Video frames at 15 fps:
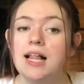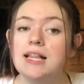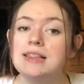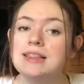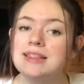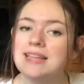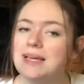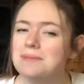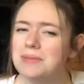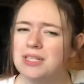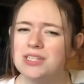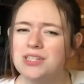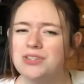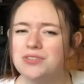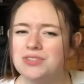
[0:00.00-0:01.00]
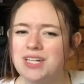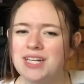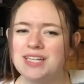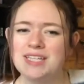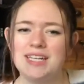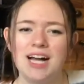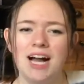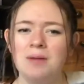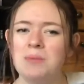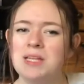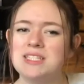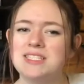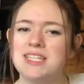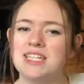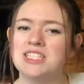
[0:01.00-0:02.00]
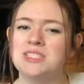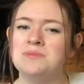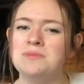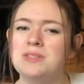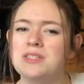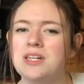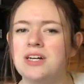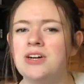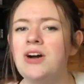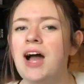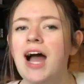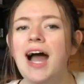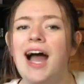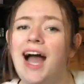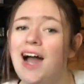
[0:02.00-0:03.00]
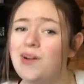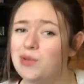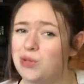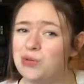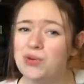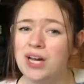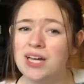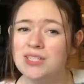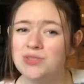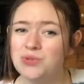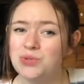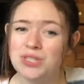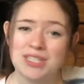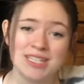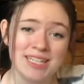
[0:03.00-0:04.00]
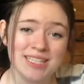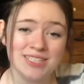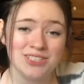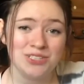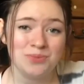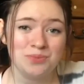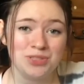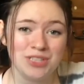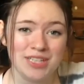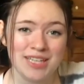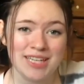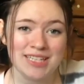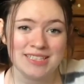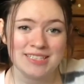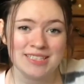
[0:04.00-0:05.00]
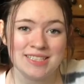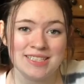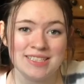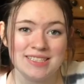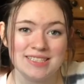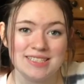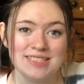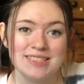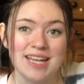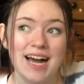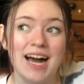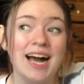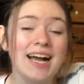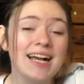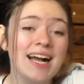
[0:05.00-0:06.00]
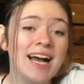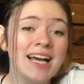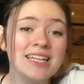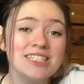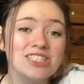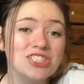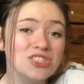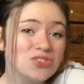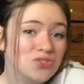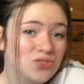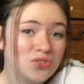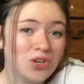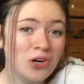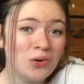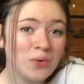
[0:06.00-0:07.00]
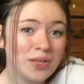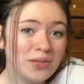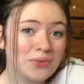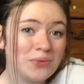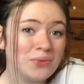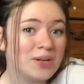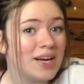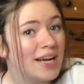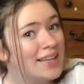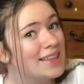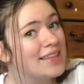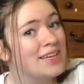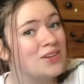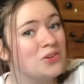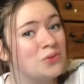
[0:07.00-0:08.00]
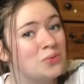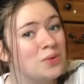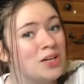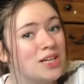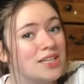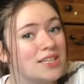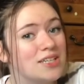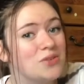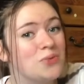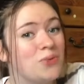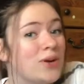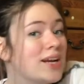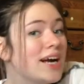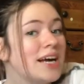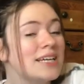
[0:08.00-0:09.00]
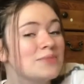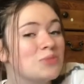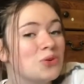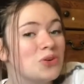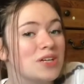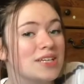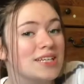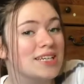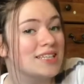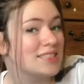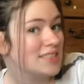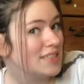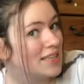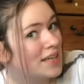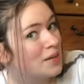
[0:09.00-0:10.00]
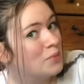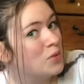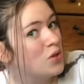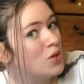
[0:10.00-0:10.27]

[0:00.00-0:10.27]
let me know down in the comment section below how you guys organize your bookcases, because I kind of just go with what I think will work when I'm organizing them.